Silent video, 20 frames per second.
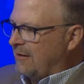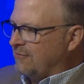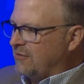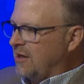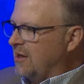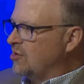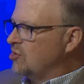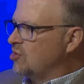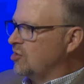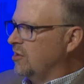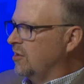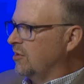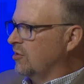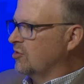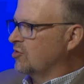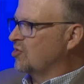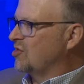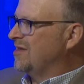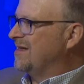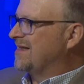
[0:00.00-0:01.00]
of the
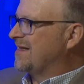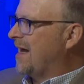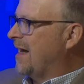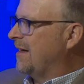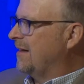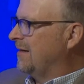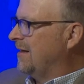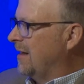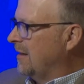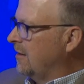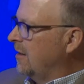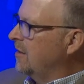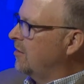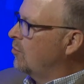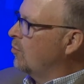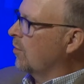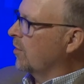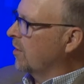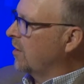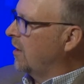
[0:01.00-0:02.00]
engineers decided they
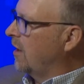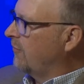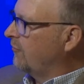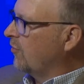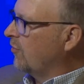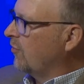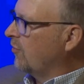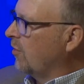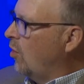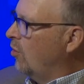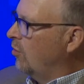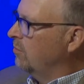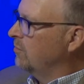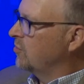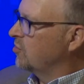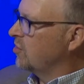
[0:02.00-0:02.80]
like working from home,